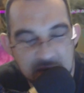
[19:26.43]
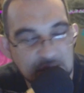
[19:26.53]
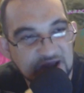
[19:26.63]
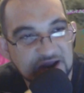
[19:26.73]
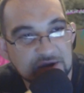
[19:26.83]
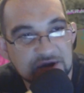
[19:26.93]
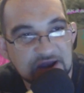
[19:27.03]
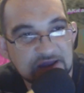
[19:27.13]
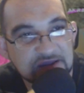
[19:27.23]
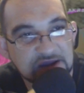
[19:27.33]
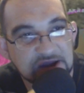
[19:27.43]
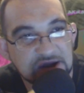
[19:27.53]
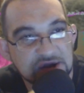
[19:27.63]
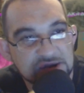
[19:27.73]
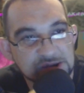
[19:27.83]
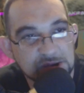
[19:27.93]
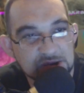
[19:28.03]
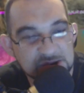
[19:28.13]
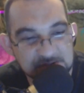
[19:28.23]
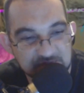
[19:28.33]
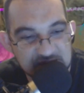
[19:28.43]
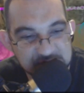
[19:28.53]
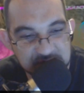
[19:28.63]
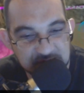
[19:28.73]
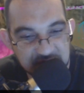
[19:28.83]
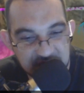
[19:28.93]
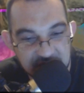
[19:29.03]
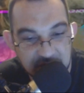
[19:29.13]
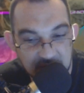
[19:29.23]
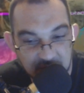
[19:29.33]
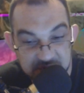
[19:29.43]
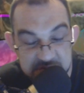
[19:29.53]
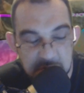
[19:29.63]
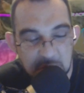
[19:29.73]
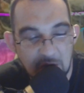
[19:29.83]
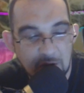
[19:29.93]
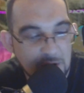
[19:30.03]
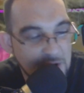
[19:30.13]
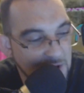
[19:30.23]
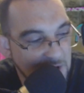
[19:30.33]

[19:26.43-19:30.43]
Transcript: You're getting your nicotine, so you're suppressing the withdrawal,